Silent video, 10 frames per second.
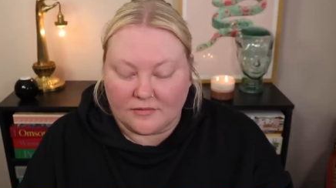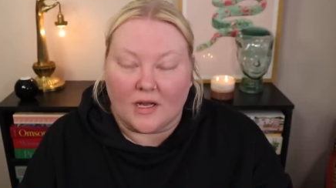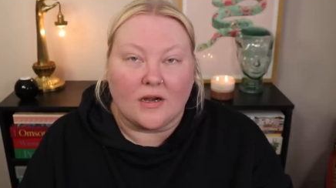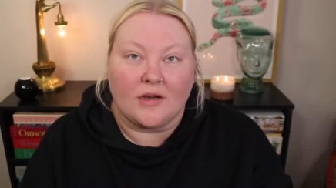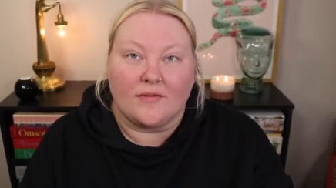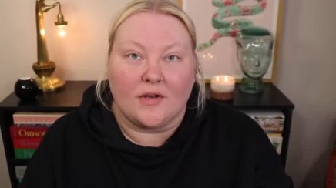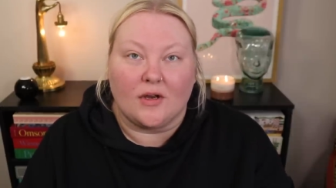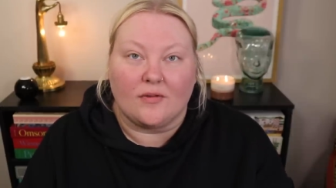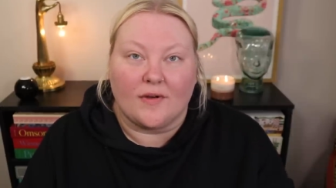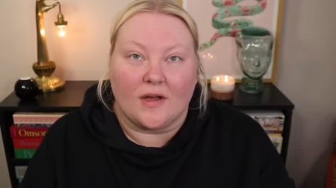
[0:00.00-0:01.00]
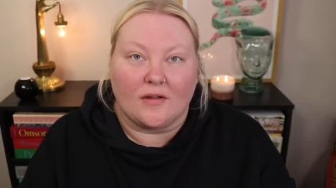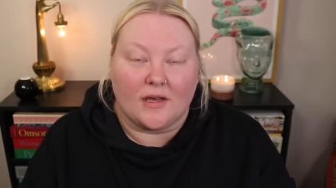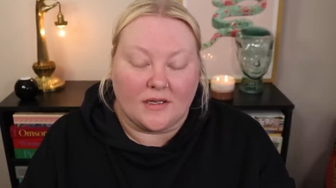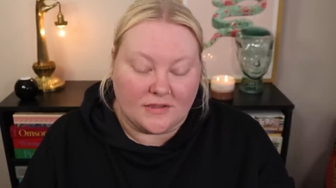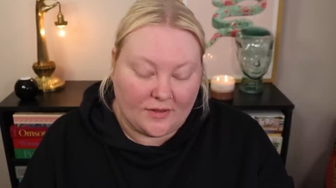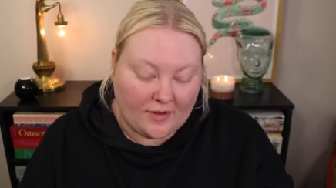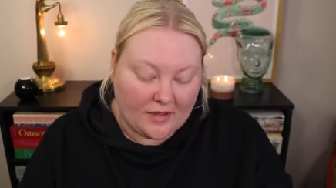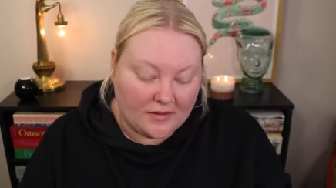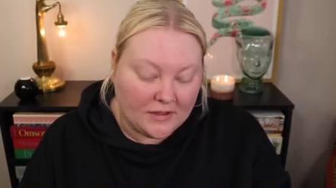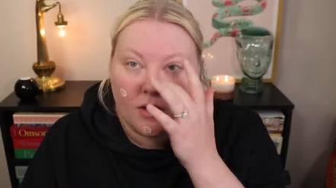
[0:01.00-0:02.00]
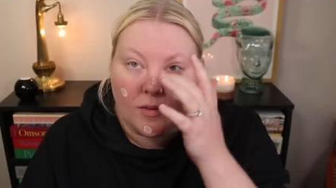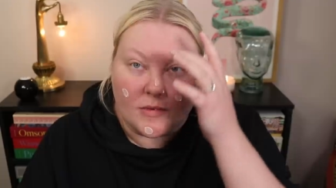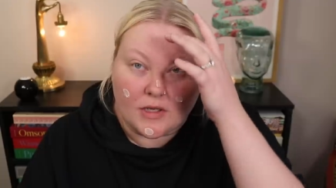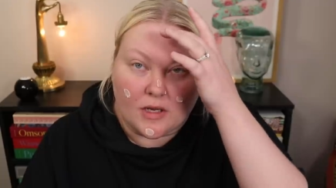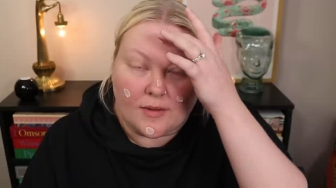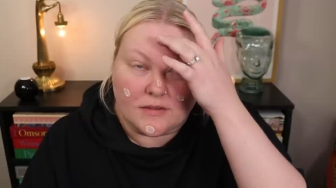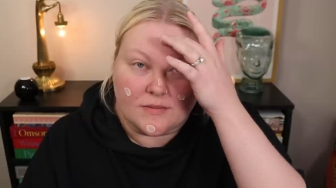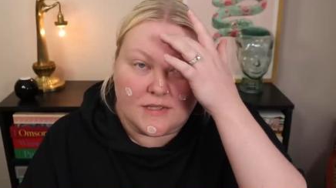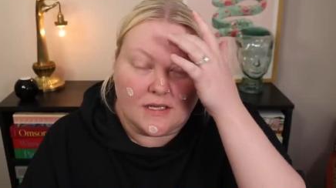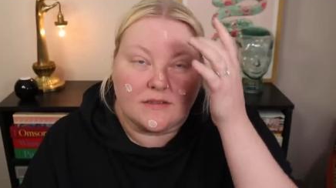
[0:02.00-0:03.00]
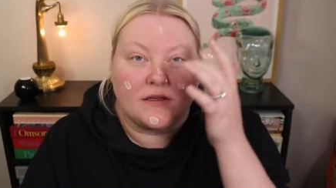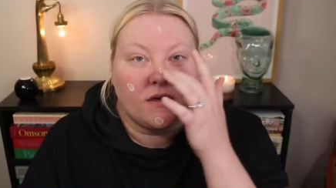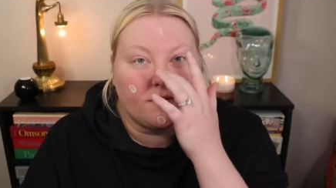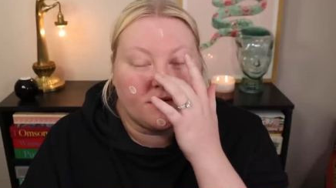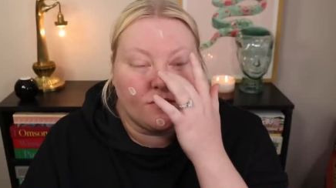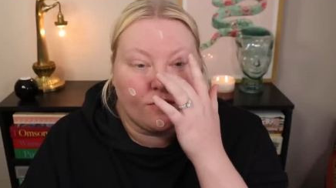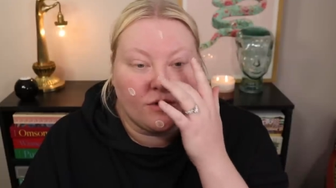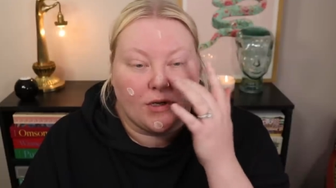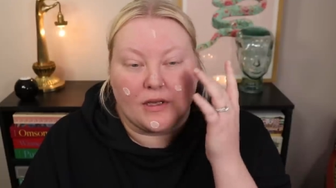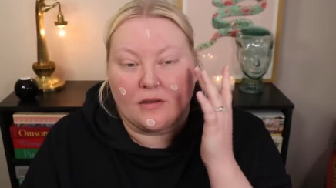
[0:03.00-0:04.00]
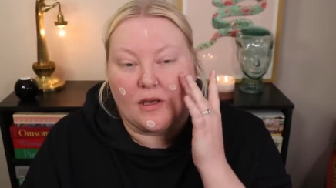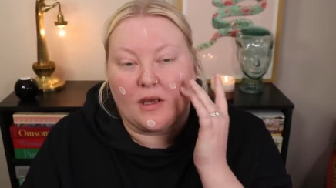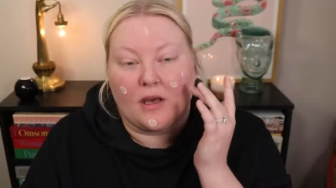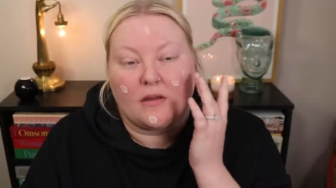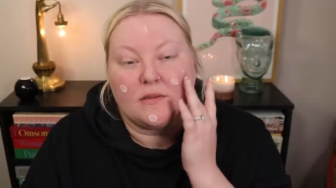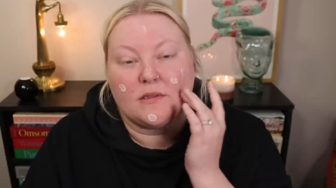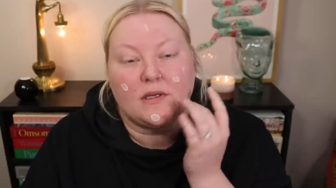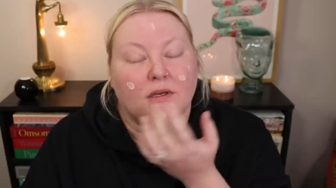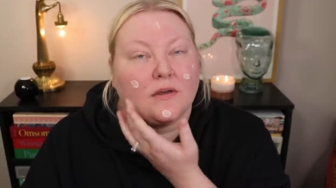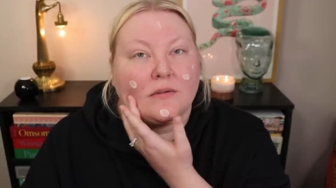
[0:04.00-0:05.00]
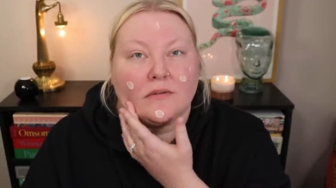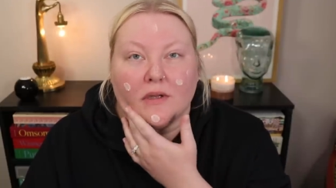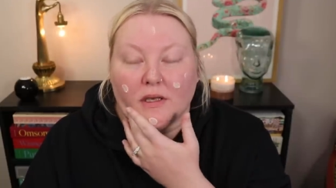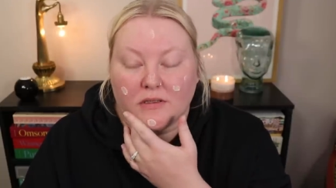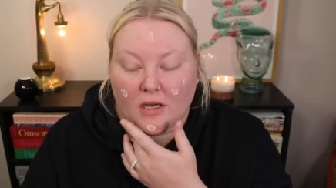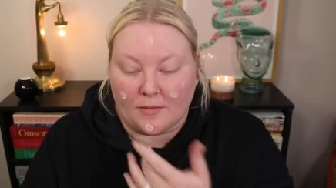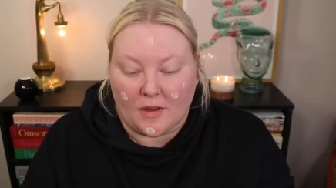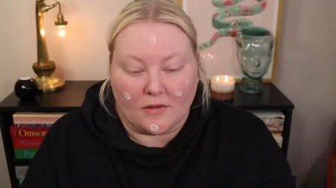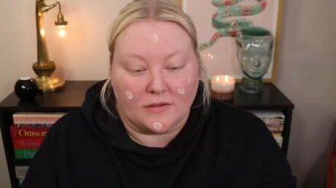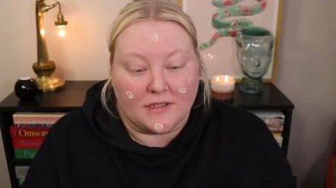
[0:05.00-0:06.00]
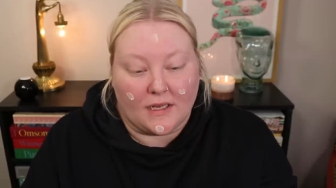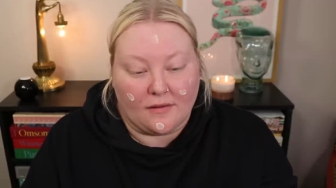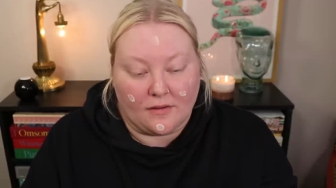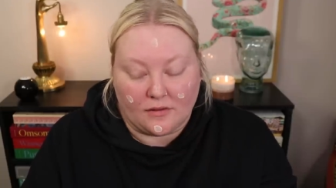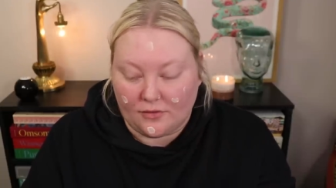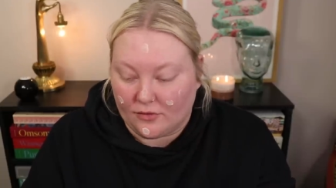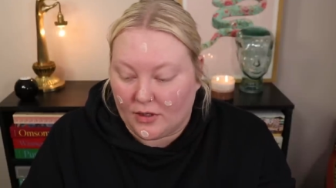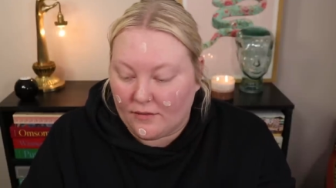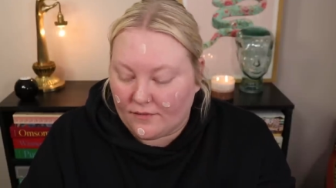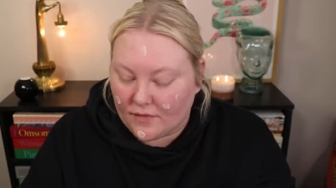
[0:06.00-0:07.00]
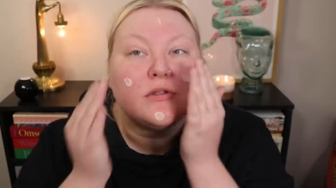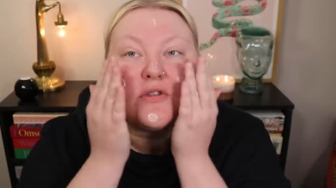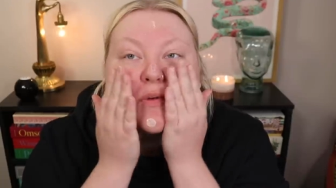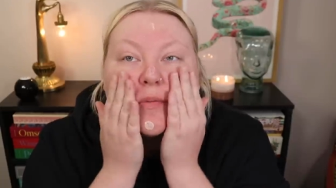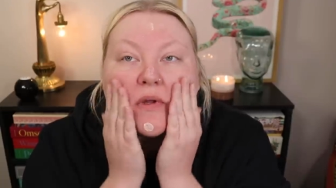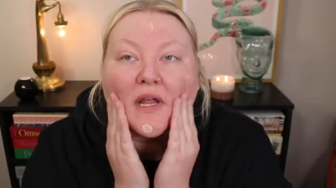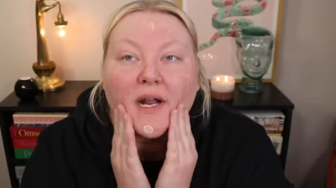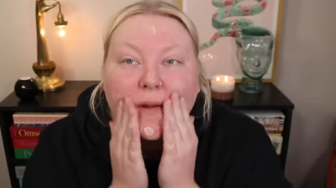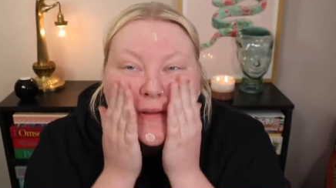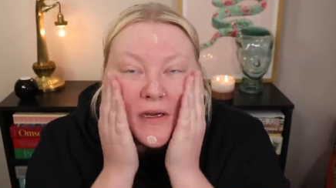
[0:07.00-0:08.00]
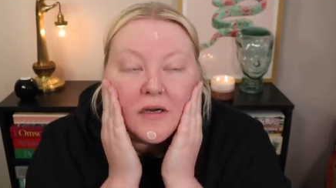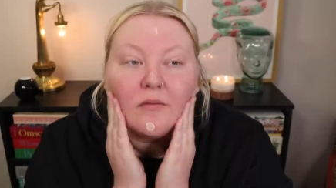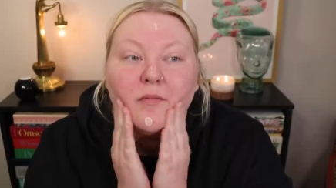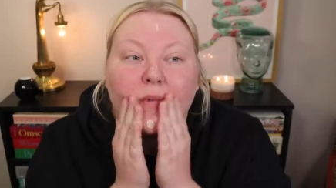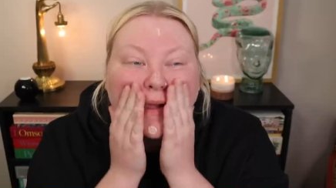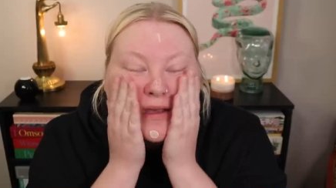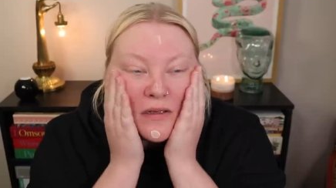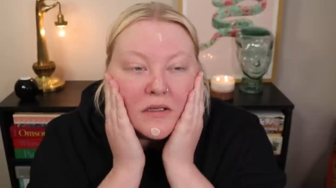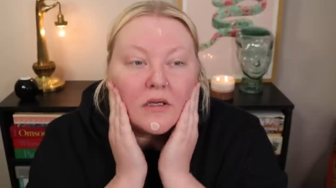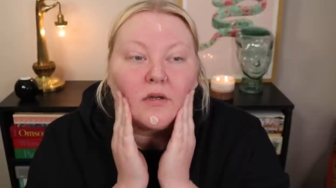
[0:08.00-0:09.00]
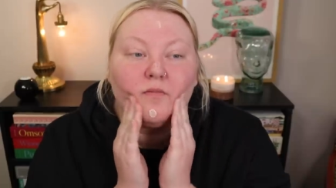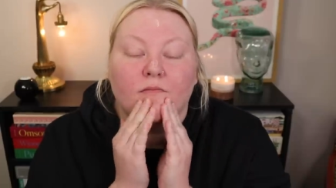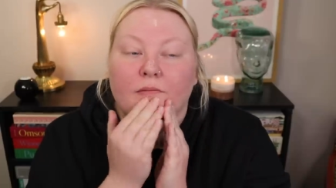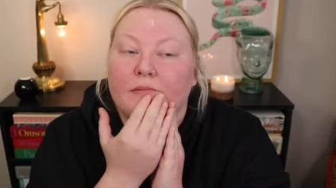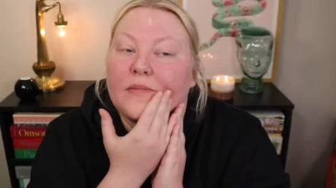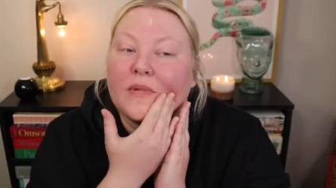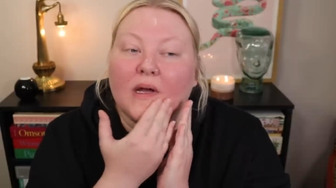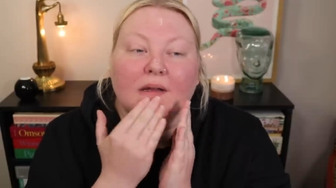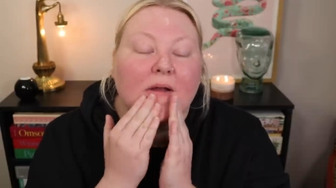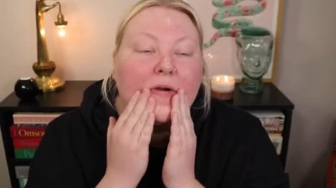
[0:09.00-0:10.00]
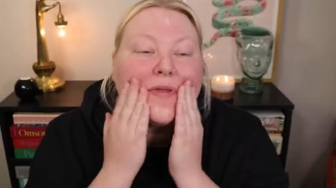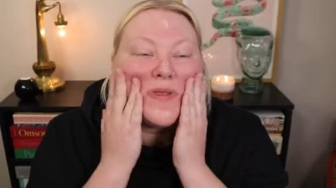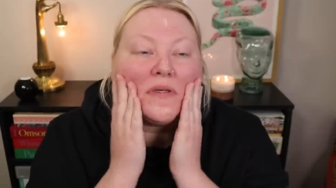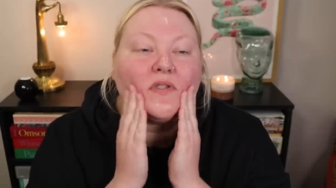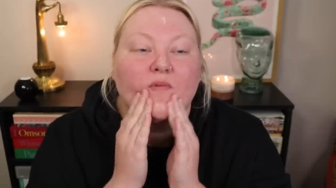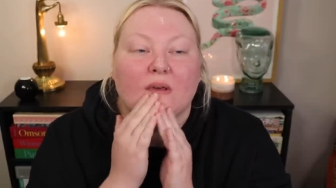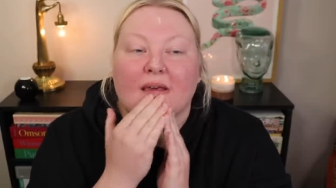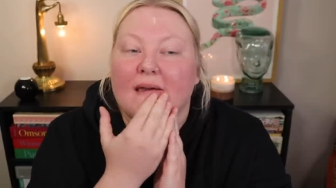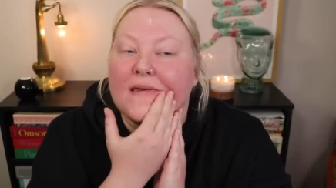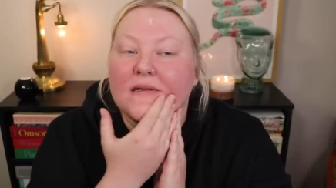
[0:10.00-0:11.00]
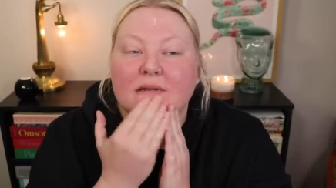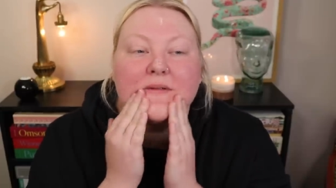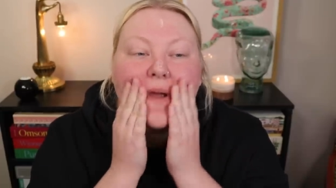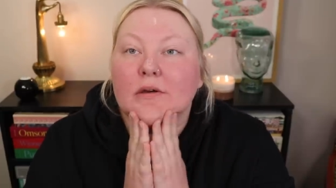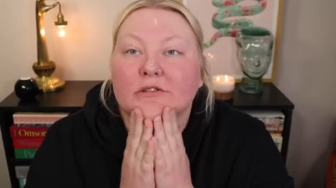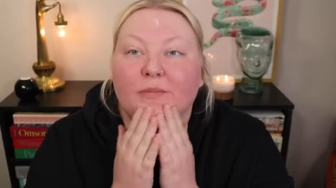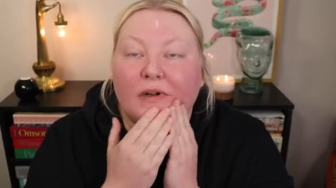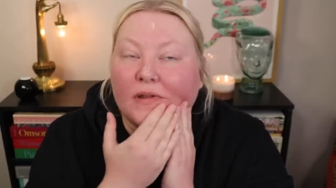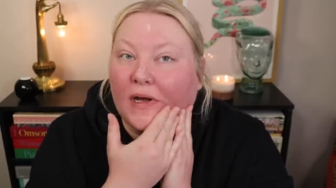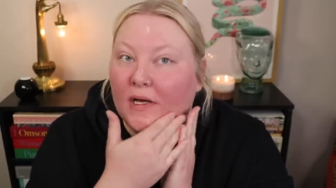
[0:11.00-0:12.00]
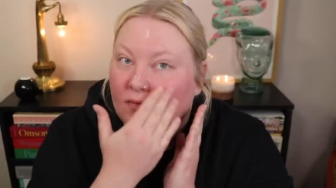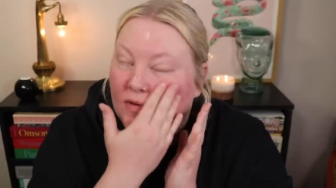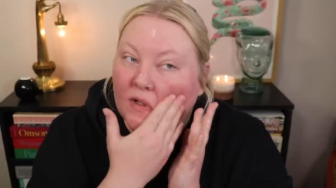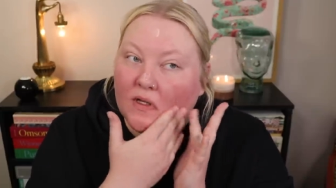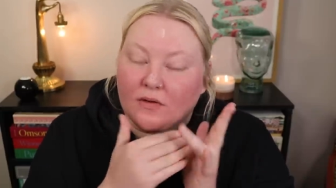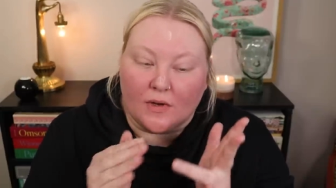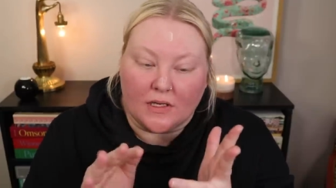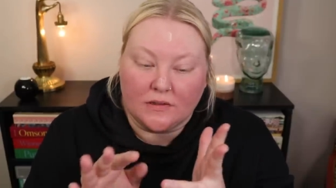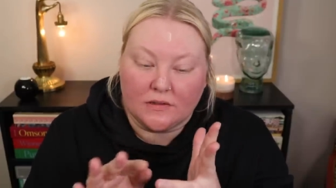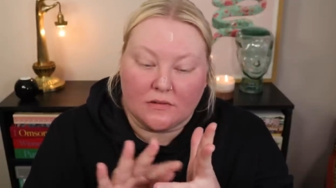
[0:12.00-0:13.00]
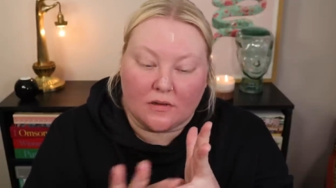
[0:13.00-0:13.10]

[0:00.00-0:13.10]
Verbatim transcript: I don't even know if I'll get to it. I'm gonna talk about some sad stuff, so warning, I guess, here. Like talking about a little death, a little grief. Just wanna put that out there. And um, I know that this weekend has been a lot if you're in the U S.